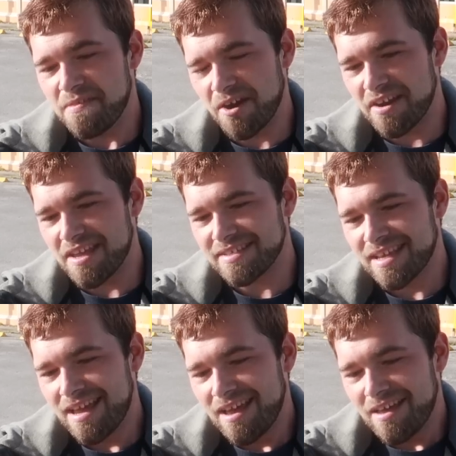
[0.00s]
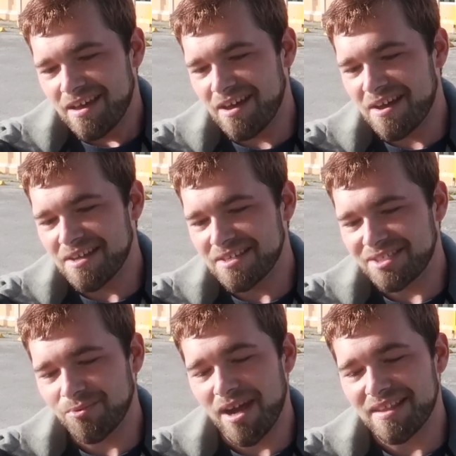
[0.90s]
there he is. Ha,
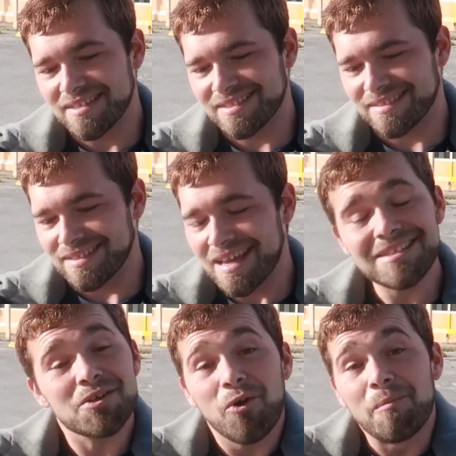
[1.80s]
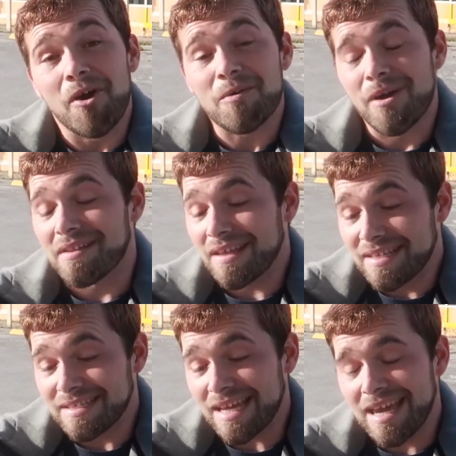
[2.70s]
Zweilous. It's a cool Pokemon.
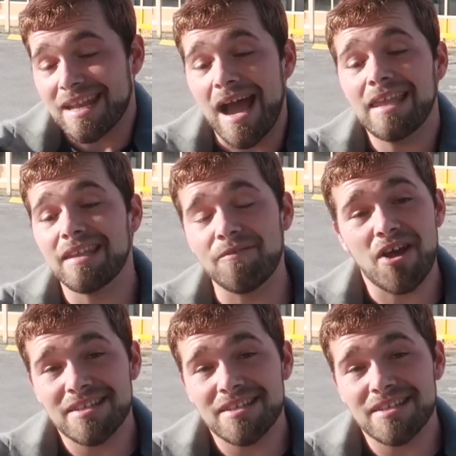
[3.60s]
This, again, I love